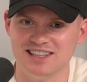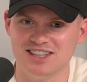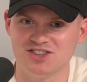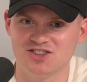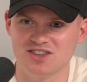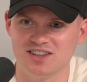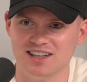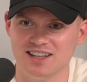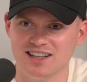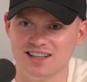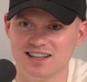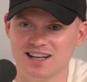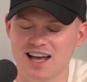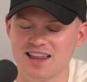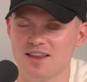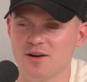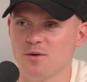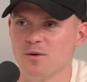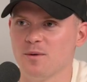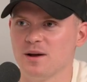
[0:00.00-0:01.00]
literally.
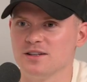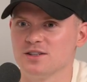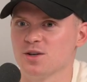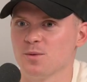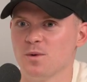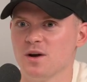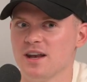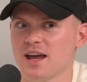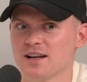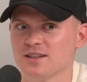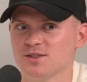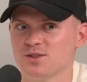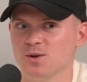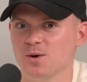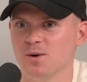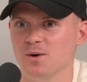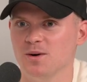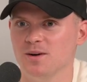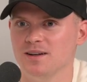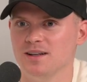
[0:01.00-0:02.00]
And then we went somewhere next
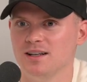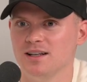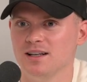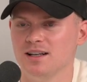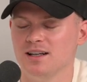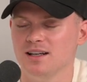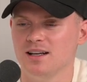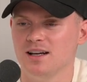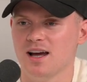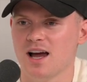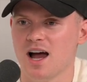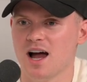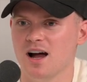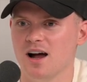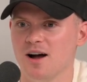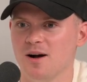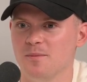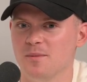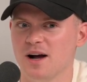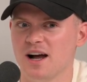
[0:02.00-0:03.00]
door,
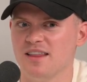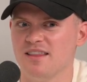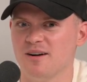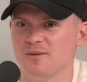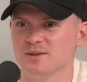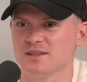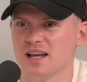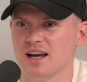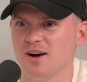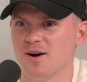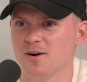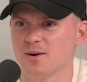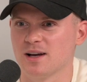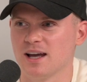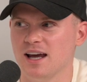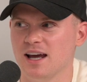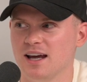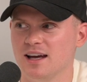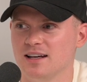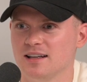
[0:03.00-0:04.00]
um, and that was like
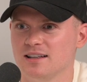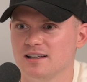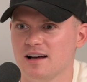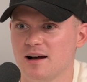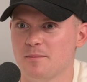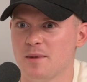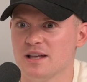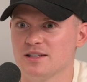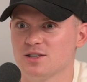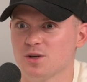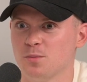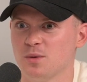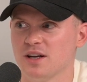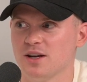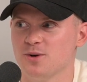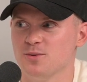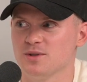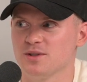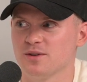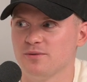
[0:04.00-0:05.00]
okay. I met
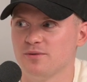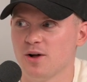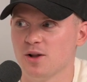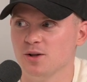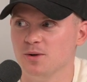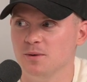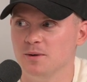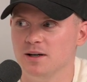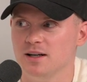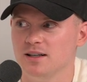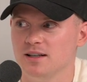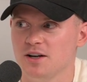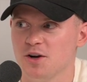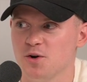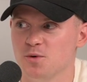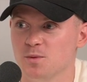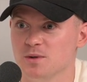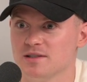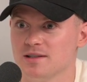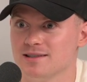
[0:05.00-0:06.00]
somebody who was a follower
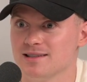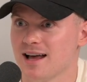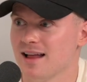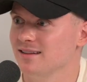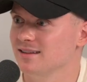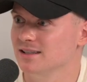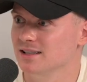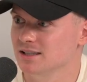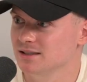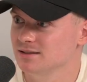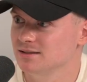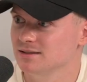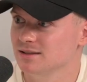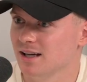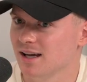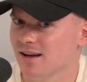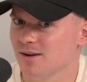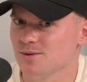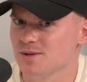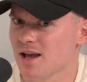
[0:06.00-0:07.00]
who was Italian,
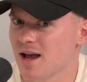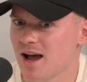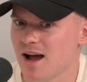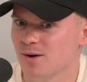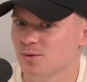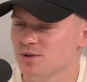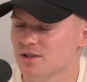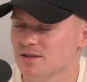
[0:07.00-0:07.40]
and I was like, how a